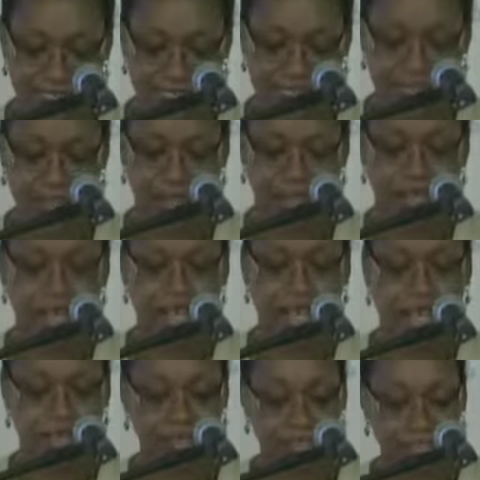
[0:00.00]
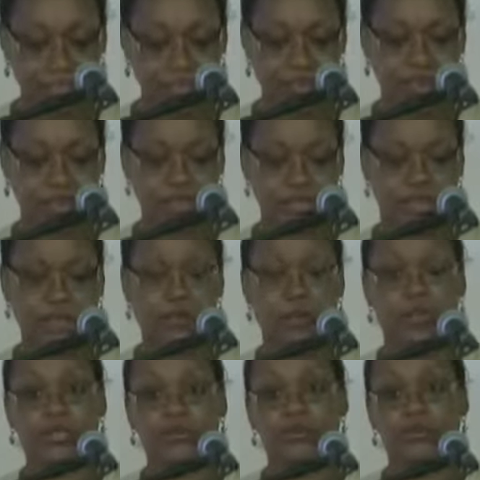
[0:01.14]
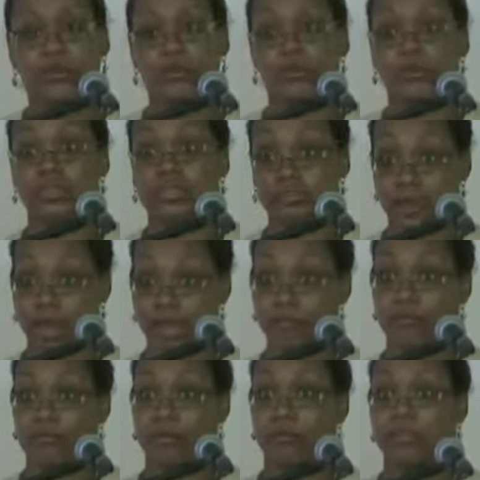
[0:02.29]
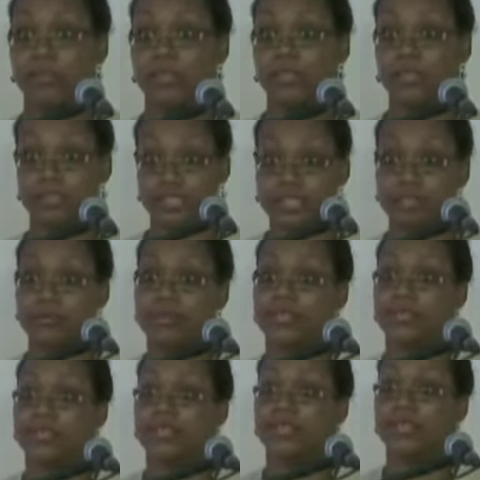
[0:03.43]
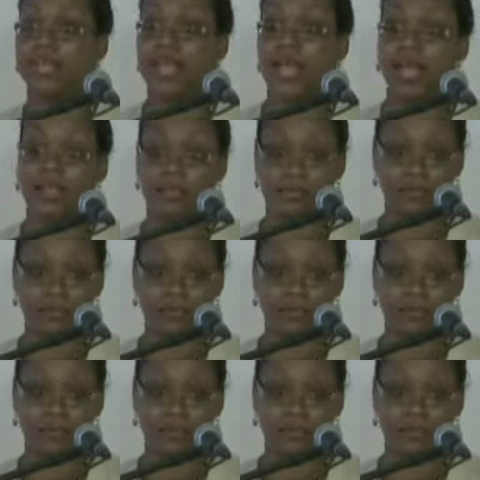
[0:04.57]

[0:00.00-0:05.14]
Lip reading: I said, that is not in any way to detract from the legitimacy and the